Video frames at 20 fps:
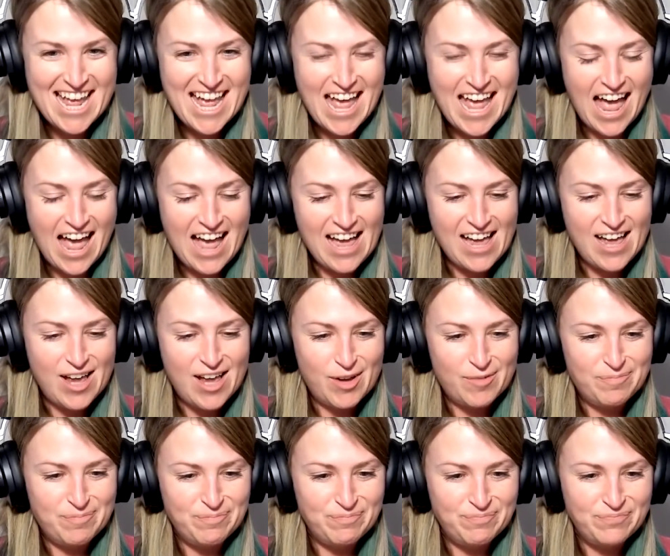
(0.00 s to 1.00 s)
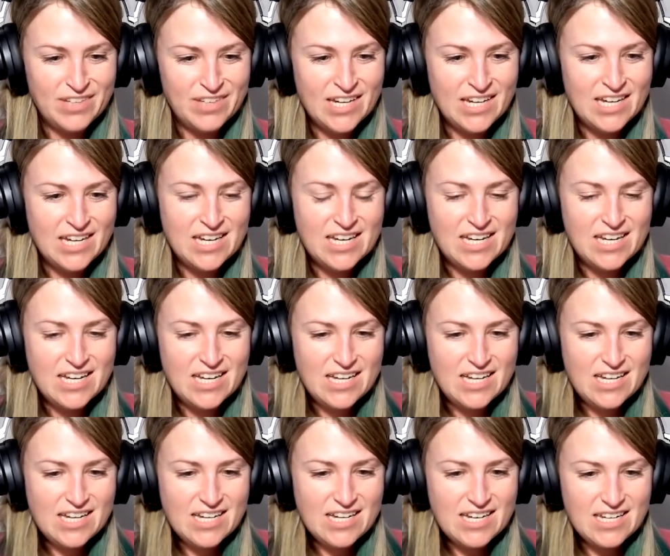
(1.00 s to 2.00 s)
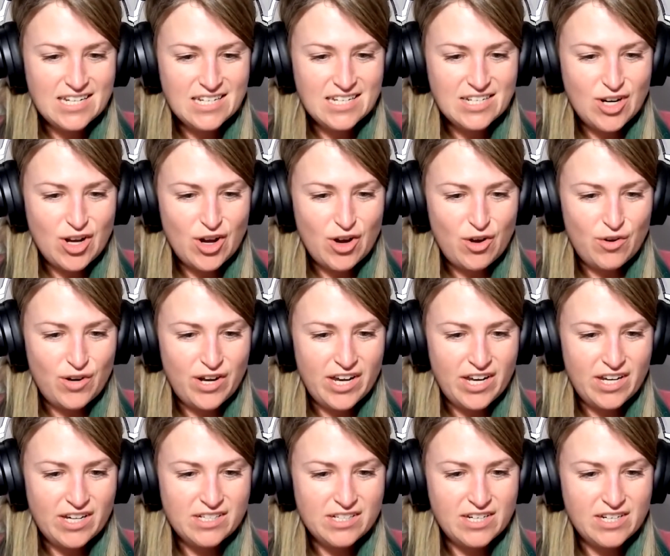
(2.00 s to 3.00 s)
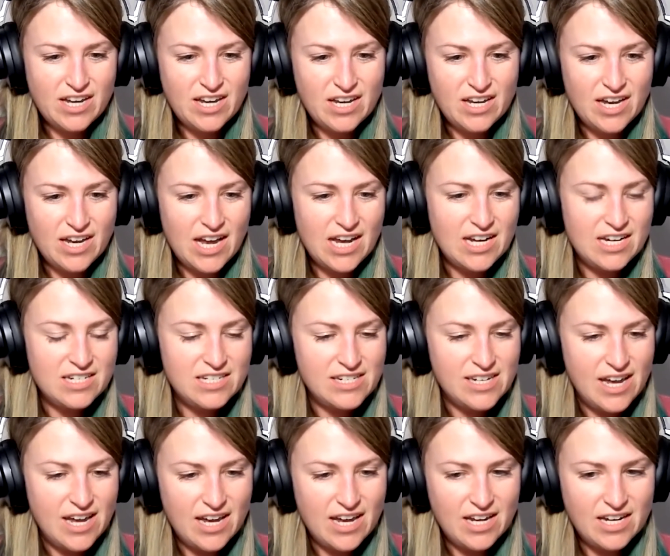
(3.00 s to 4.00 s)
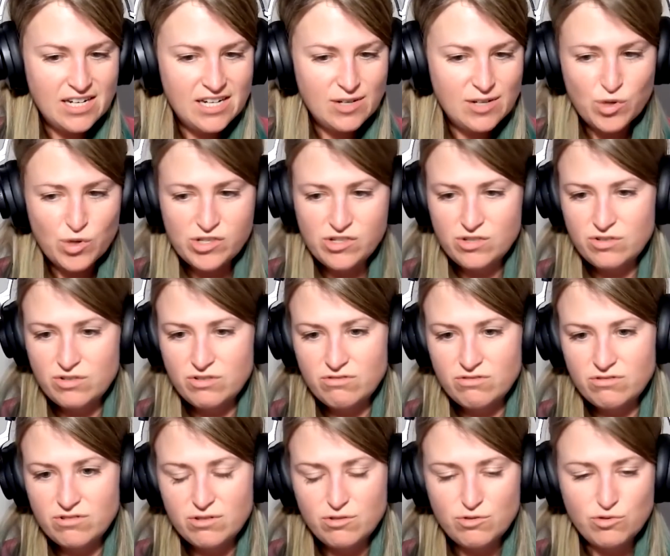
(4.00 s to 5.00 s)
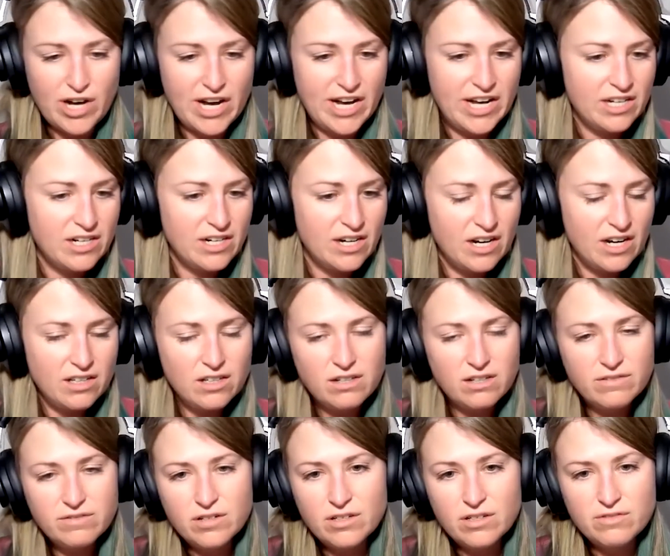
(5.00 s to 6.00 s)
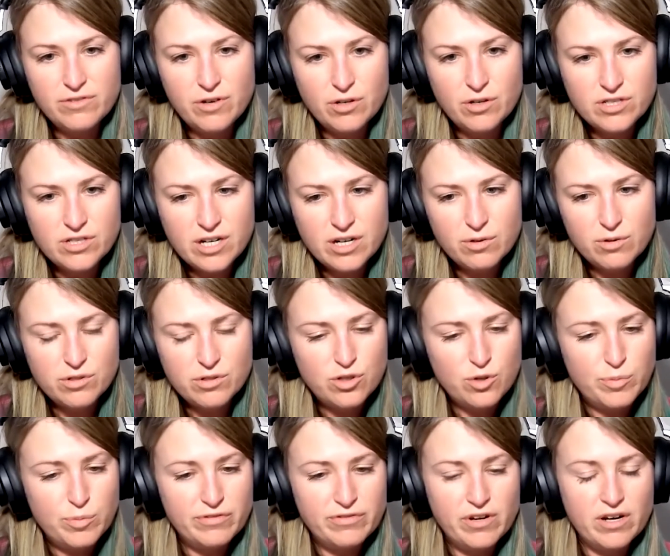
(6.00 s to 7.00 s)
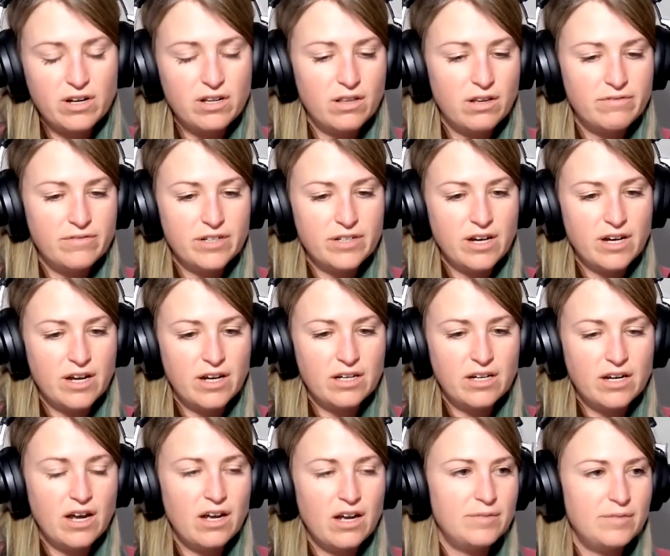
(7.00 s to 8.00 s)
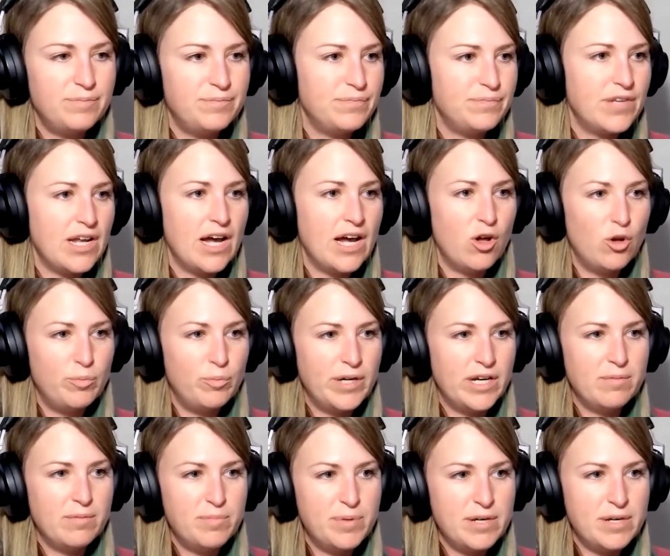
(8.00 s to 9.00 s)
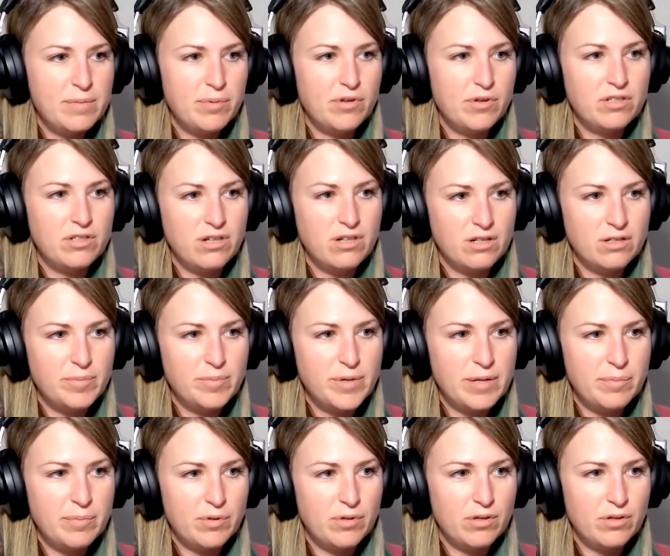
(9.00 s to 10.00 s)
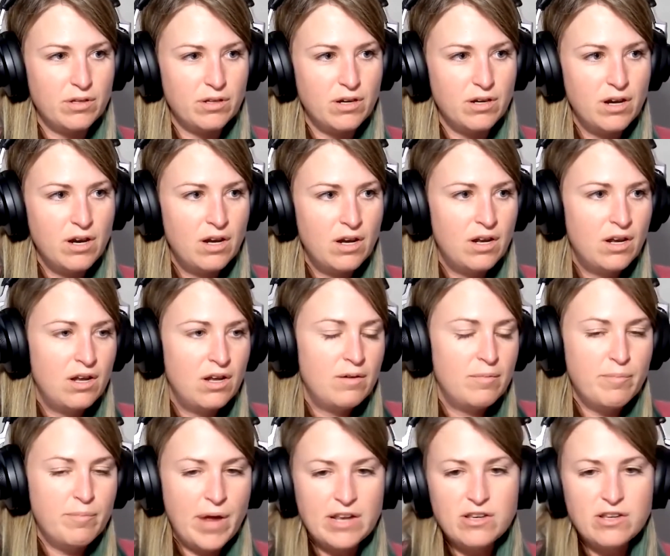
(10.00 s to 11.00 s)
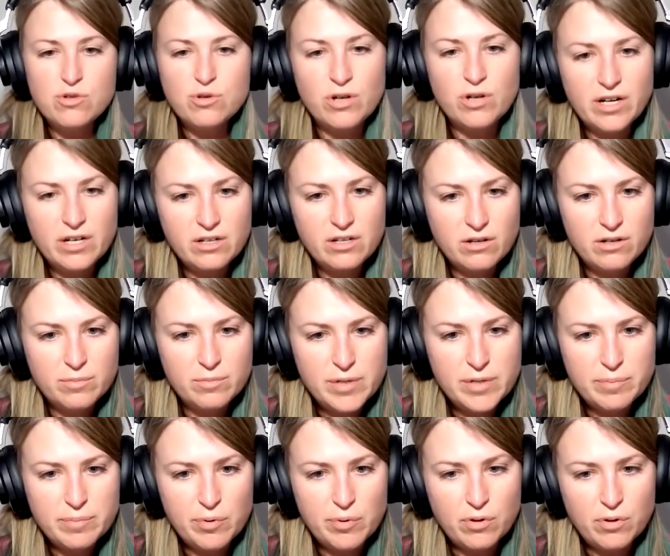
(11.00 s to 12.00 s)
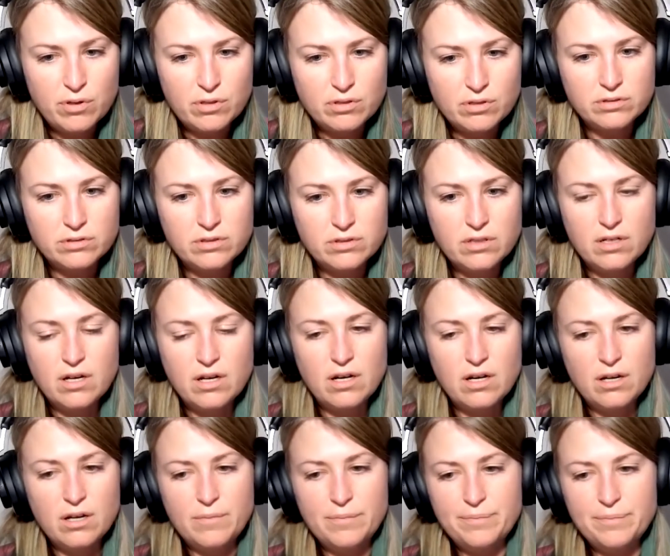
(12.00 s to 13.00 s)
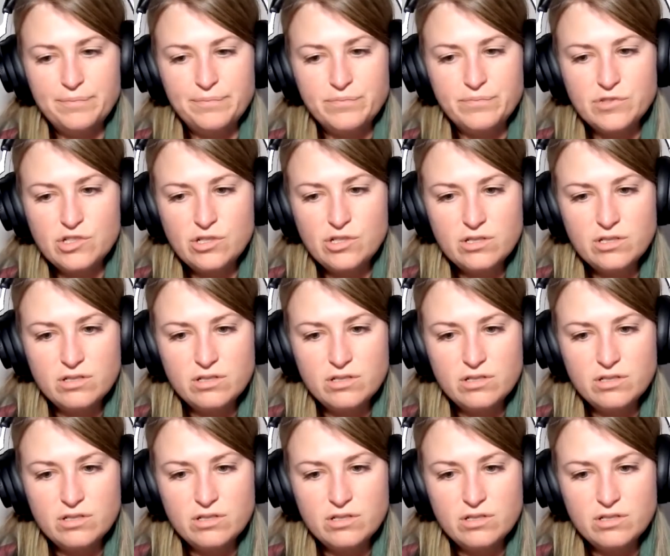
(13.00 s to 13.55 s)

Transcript: um, and NSCA was great. I love all the folks there. It was super fun. I love Ignite. I helping people, young people, mentoring young people, just